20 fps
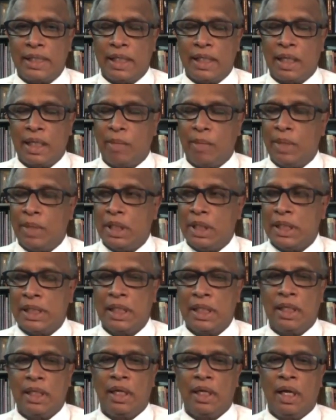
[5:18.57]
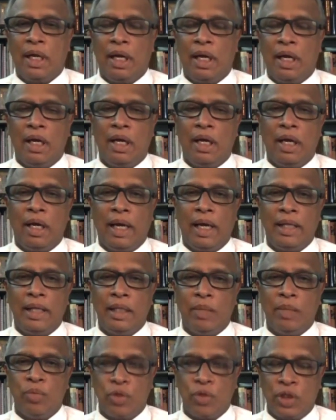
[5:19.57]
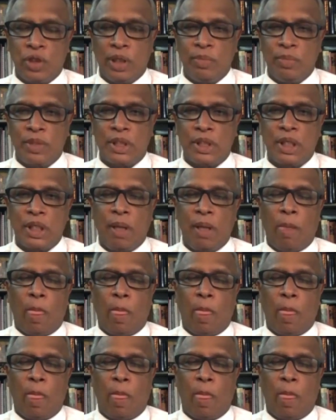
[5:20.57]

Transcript: the Tamils and the Muslims